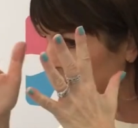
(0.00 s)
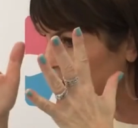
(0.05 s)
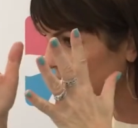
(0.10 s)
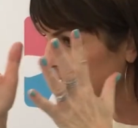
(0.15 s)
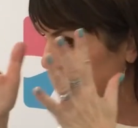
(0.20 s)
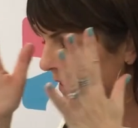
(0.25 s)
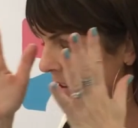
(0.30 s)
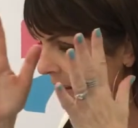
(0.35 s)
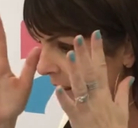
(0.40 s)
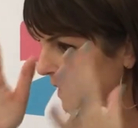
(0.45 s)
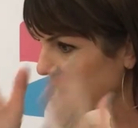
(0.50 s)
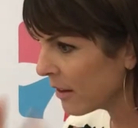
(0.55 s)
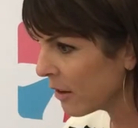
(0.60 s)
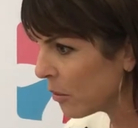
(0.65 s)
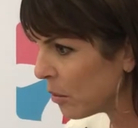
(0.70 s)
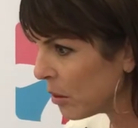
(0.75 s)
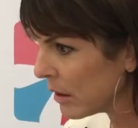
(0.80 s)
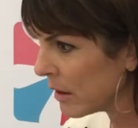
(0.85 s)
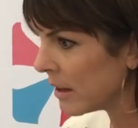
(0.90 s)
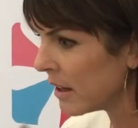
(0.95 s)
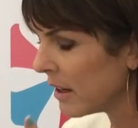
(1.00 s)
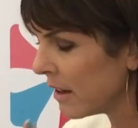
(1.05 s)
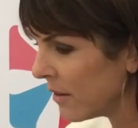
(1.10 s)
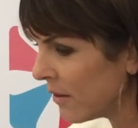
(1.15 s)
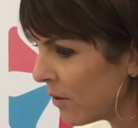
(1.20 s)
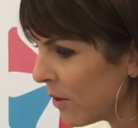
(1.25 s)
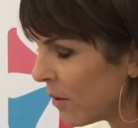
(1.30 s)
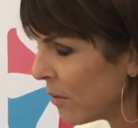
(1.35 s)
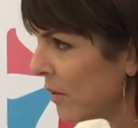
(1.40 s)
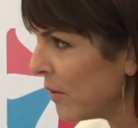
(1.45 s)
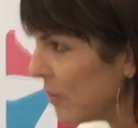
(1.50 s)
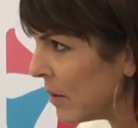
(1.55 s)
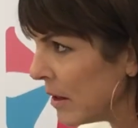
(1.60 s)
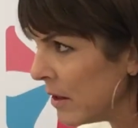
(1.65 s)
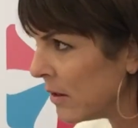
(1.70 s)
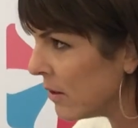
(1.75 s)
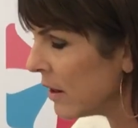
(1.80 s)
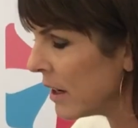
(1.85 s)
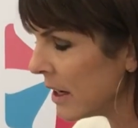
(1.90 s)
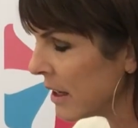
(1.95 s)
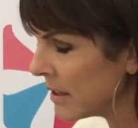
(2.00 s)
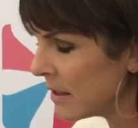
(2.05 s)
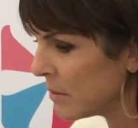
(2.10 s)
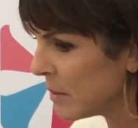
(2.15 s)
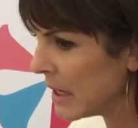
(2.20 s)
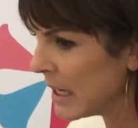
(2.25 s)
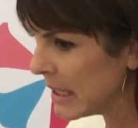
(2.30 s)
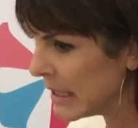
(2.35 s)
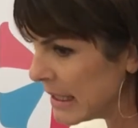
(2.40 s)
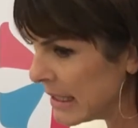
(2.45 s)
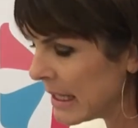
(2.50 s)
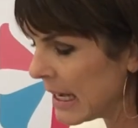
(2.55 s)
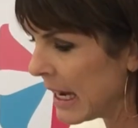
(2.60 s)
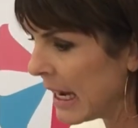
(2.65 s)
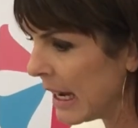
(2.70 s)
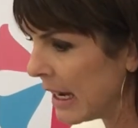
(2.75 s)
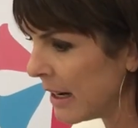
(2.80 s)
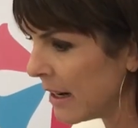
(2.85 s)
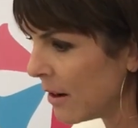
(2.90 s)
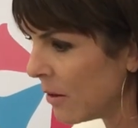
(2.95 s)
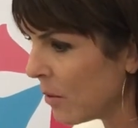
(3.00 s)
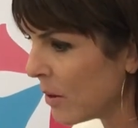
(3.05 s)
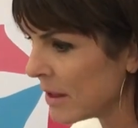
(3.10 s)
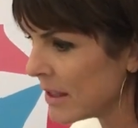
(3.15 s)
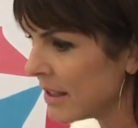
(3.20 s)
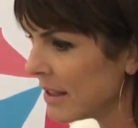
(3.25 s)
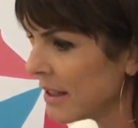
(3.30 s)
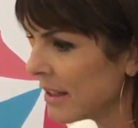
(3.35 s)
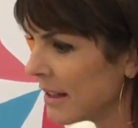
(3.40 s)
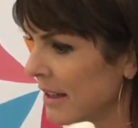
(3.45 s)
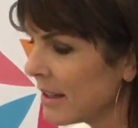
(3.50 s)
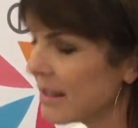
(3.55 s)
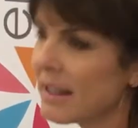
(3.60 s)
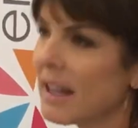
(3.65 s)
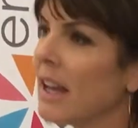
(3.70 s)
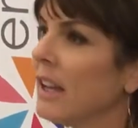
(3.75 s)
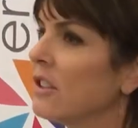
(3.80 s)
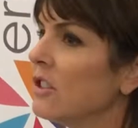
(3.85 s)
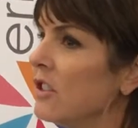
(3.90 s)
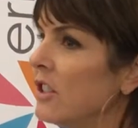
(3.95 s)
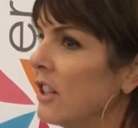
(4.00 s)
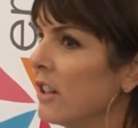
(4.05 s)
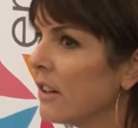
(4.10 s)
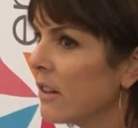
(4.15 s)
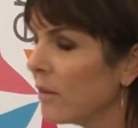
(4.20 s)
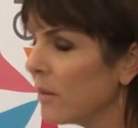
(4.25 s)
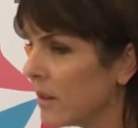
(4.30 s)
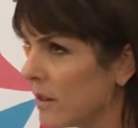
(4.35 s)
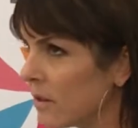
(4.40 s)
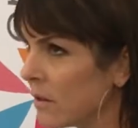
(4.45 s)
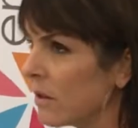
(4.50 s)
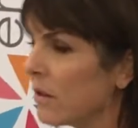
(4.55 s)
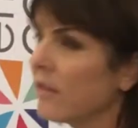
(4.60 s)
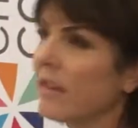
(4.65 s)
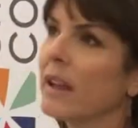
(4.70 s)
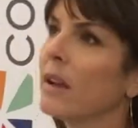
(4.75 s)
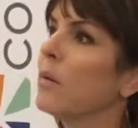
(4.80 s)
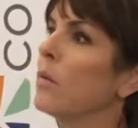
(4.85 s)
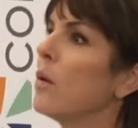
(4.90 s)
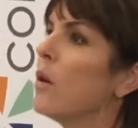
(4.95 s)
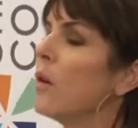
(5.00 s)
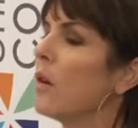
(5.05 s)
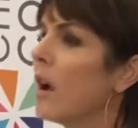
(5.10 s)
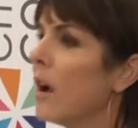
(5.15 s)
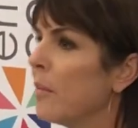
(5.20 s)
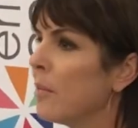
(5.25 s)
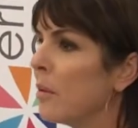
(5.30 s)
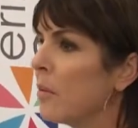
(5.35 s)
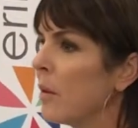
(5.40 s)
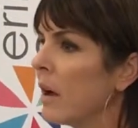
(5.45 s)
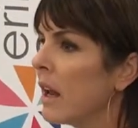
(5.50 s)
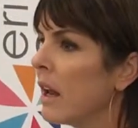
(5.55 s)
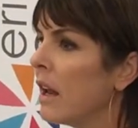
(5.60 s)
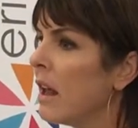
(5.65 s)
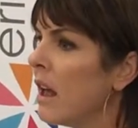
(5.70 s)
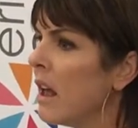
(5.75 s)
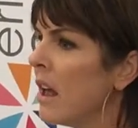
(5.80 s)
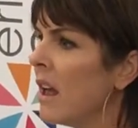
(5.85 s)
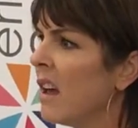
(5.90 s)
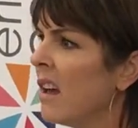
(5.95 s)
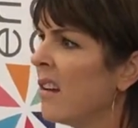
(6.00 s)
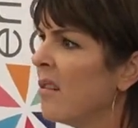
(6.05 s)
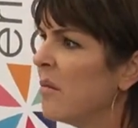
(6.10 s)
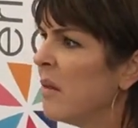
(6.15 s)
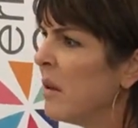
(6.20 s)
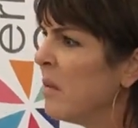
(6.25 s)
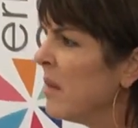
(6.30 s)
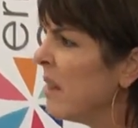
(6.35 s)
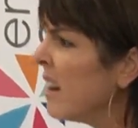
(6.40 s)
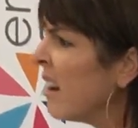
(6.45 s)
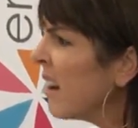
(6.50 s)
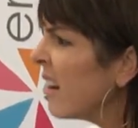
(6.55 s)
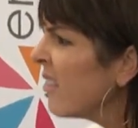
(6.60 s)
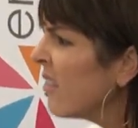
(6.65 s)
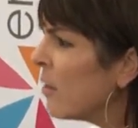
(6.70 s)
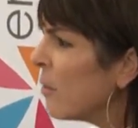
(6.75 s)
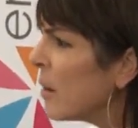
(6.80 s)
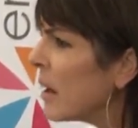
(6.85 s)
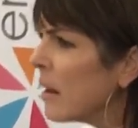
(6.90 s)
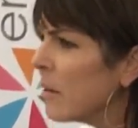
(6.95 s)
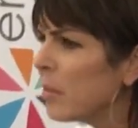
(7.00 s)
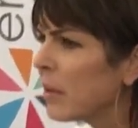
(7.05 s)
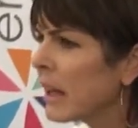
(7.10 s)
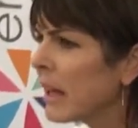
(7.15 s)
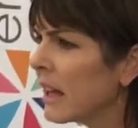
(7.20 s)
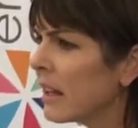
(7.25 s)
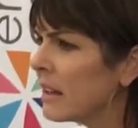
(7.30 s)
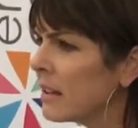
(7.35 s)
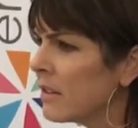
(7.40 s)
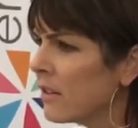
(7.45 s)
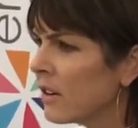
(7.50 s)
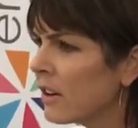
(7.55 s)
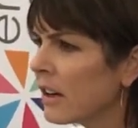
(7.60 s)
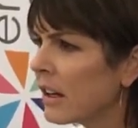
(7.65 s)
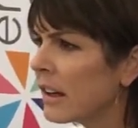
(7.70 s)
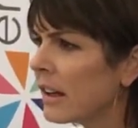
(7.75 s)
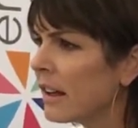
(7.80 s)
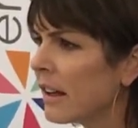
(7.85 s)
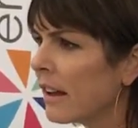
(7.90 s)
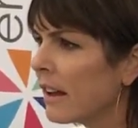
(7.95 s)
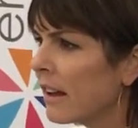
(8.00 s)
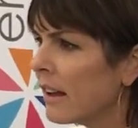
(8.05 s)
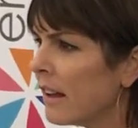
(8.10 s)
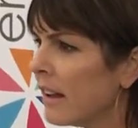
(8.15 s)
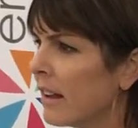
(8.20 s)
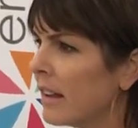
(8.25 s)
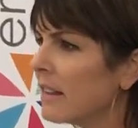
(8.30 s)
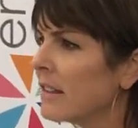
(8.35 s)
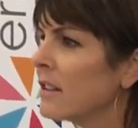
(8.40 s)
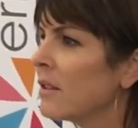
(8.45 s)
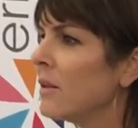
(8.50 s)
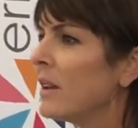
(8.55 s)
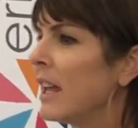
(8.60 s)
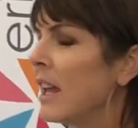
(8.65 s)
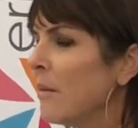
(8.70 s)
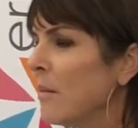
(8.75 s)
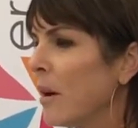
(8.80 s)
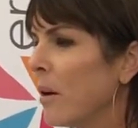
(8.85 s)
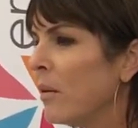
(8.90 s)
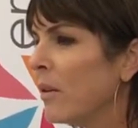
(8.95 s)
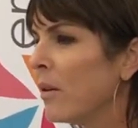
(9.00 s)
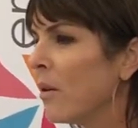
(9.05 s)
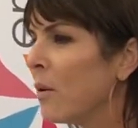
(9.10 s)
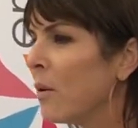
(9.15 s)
on. The scalability of what we've been doing has been insane. And it wasn't until this last year that we sort of like woke up and went, maybe not everybody plans vertically. So we came out with a